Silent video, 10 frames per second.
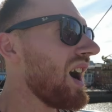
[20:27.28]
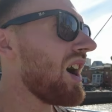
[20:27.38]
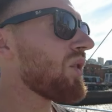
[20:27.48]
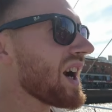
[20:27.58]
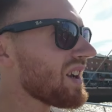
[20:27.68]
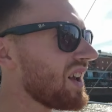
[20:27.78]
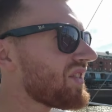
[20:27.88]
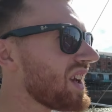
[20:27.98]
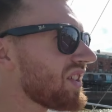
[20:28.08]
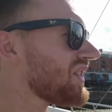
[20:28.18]
I reckon
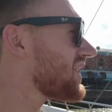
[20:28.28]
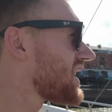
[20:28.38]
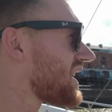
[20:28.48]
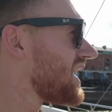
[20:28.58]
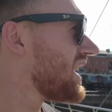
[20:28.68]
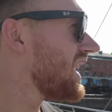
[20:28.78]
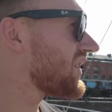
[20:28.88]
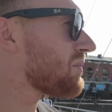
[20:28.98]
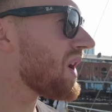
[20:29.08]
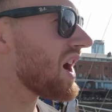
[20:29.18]
that this
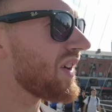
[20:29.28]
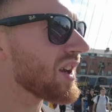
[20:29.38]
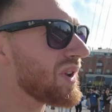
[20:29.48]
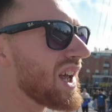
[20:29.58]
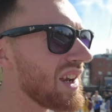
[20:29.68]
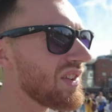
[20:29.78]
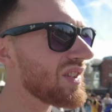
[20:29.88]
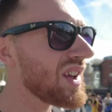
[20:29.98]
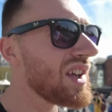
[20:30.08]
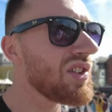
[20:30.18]
is the perfect
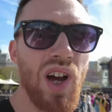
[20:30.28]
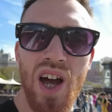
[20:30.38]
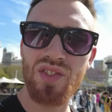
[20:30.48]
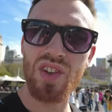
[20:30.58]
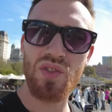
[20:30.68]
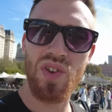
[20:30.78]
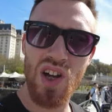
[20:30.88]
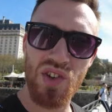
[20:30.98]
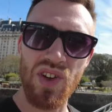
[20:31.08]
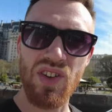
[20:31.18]
place to end this
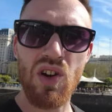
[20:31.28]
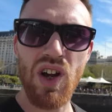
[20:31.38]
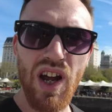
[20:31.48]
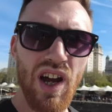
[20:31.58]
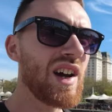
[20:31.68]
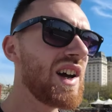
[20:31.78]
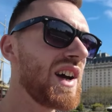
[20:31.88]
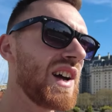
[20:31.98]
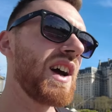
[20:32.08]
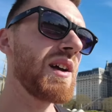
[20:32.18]
first video here
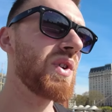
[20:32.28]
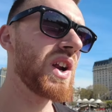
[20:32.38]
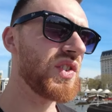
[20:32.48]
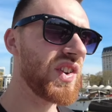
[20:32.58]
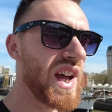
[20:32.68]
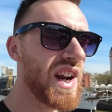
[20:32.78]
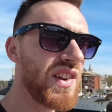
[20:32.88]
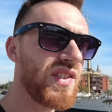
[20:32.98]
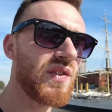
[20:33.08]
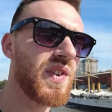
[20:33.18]
in Buenos
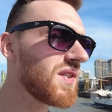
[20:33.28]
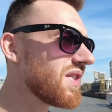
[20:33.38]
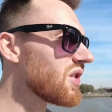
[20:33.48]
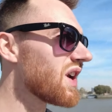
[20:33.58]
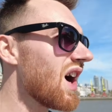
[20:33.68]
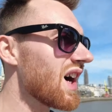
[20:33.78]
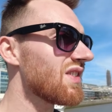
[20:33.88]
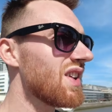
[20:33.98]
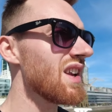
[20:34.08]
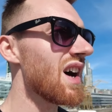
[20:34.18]
Aires, this first video in
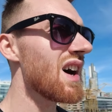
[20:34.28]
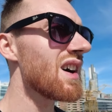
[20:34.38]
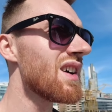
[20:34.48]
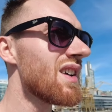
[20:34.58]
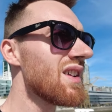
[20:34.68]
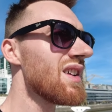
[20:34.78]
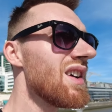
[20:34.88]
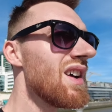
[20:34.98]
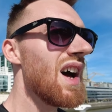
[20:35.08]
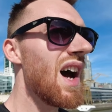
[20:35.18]
Argentina,
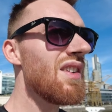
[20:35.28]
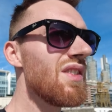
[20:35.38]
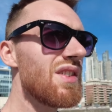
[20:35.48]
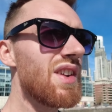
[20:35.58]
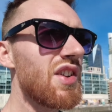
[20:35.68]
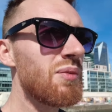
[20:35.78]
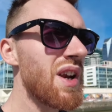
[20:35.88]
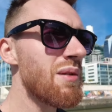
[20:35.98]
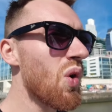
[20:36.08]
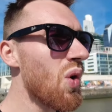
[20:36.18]
and there's
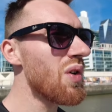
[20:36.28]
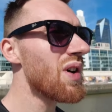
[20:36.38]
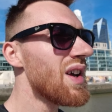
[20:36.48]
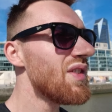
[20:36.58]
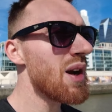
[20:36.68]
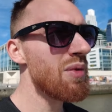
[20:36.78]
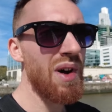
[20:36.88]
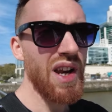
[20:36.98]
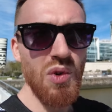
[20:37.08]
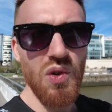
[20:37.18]
many more, there'll be
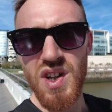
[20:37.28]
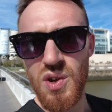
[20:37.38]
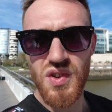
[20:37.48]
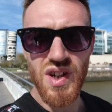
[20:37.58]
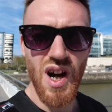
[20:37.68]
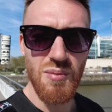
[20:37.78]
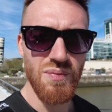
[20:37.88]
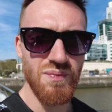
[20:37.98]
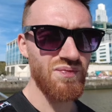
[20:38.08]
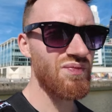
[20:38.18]
many more videos to
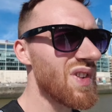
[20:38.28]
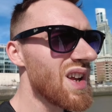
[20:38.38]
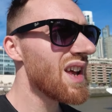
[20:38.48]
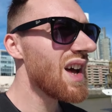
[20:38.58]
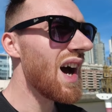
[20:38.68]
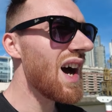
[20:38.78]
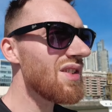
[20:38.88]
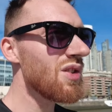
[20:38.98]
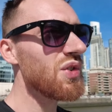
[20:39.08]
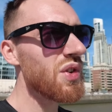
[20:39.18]
come,
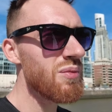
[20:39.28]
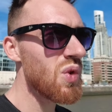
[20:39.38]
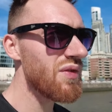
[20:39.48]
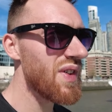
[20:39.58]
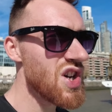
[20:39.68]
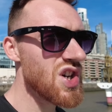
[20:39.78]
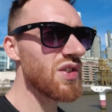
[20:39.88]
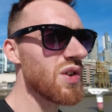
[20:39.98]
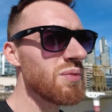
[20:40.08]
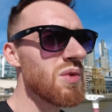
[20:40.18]
and lots of more
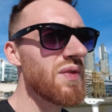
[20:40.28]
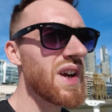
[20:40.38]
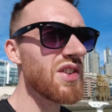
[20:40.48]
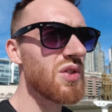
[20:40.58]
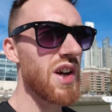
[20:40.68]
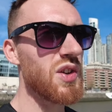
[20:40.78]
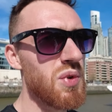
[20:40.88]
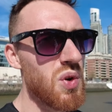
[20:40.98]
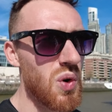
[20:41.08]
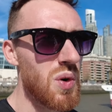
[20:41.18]
adventures, lots more things to
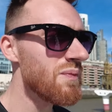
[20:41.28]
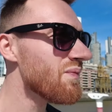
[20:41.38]
explore,